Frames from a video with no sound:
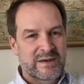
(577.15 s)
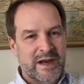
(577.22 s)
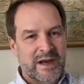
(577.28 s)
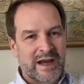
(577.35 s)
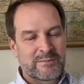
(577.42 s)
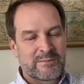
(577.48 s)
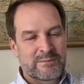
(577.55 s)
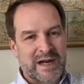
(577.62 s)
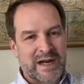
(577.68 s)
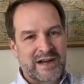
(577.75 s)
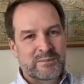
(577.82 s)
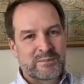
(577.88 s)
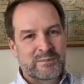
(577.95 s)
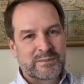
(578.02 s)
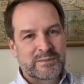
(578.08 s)
But
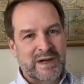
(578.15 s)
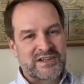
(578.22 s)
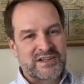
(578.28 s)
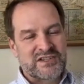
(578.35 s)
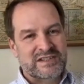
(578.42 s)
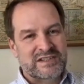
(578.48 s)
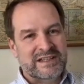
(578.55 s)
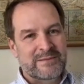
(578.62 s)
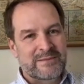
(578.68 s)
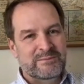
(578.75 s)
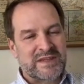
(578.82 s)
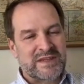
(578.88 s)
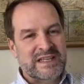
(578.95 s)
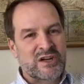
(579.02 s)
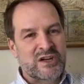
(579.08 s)

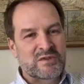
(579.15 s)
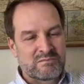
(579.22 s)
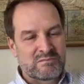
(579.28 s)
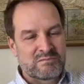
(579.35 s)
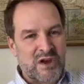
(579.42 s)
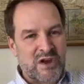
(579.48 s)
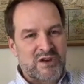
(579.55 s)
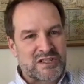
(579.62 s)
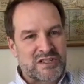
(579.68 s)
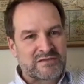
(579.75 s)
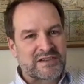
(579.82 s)
most of